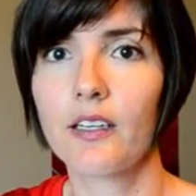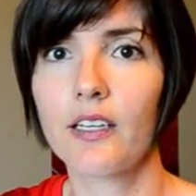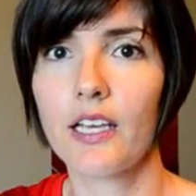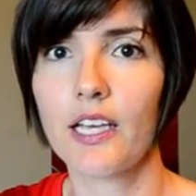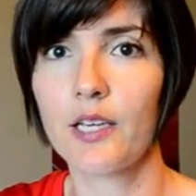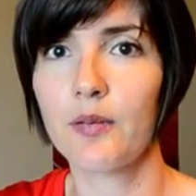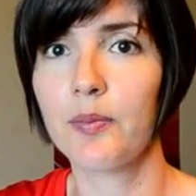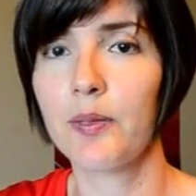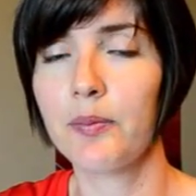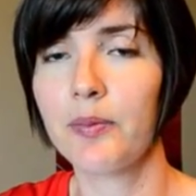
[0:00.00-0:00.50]

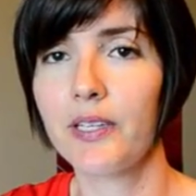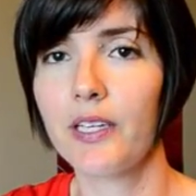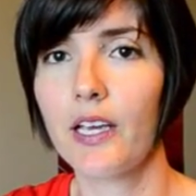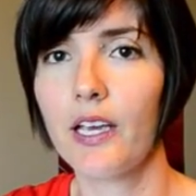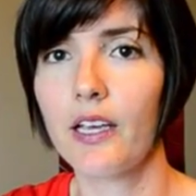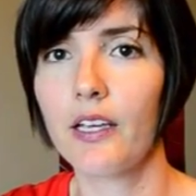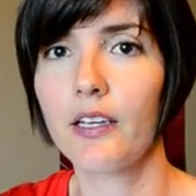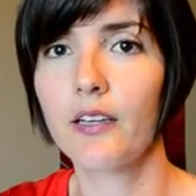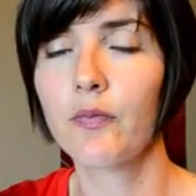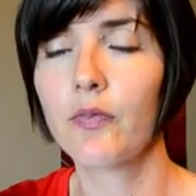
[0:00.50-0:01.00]
B, B,
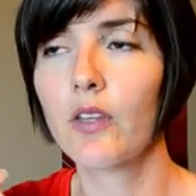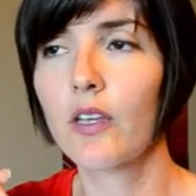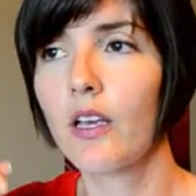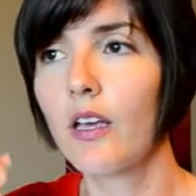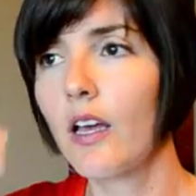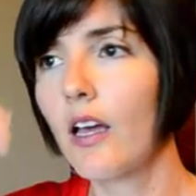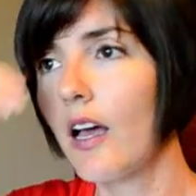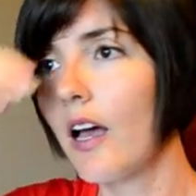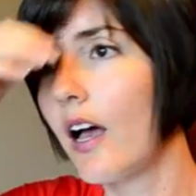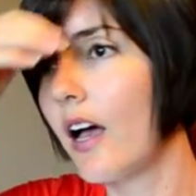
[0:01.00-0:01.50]
A.
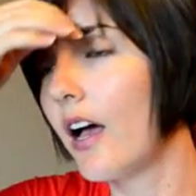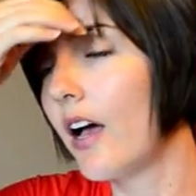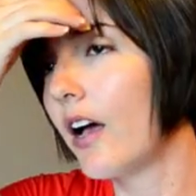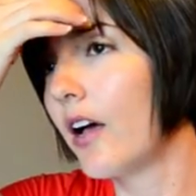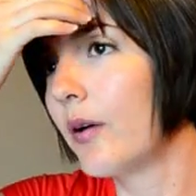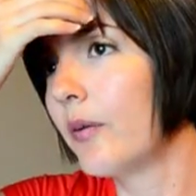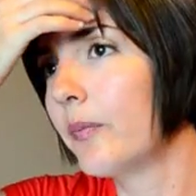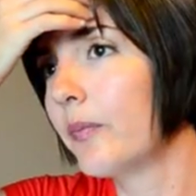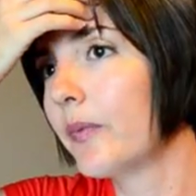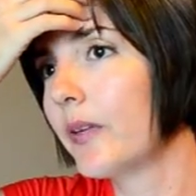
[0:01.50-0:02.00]

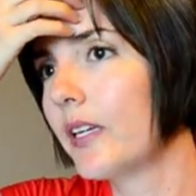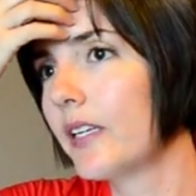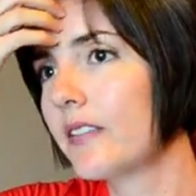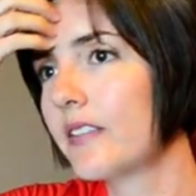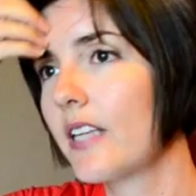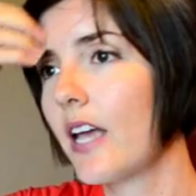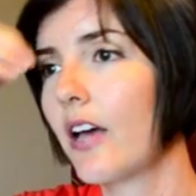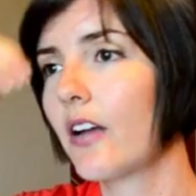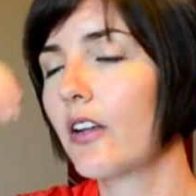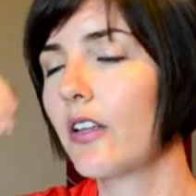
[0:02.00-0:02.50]

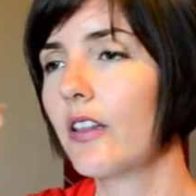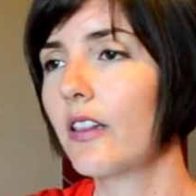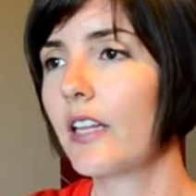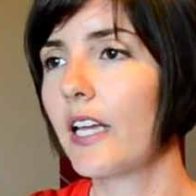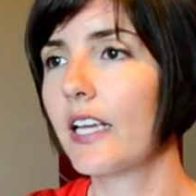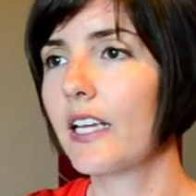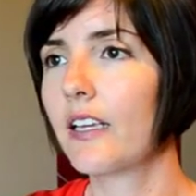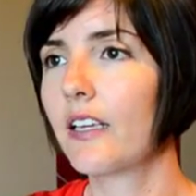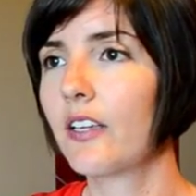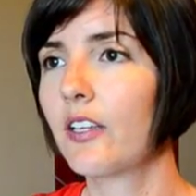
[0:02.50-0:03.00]
It's how to
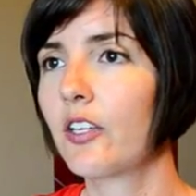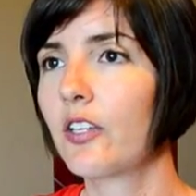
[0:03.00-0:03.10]
like